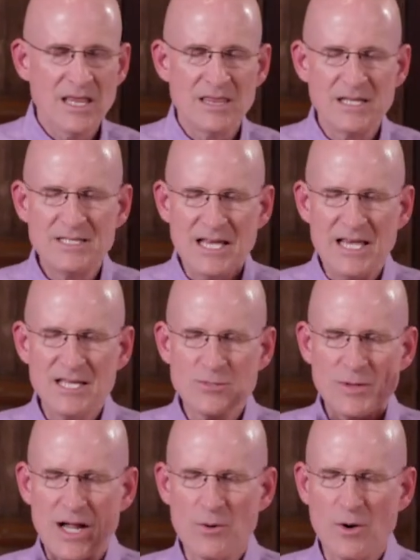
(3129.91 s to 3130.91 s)
The days
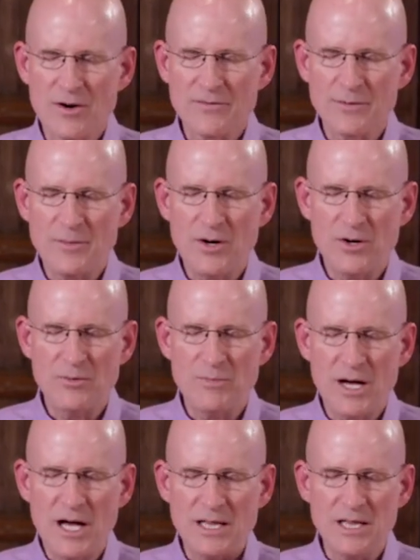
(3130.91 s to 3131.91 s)
when I work from
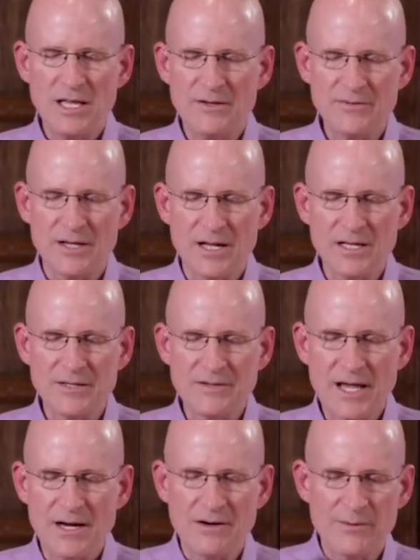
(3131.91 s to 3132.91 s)
home, I love it. I love
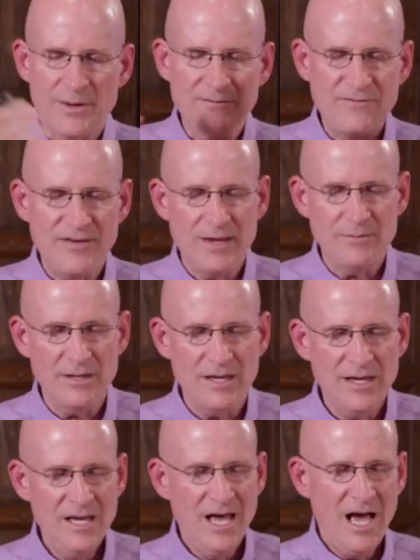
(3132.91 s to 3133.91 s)
to hang around with my family.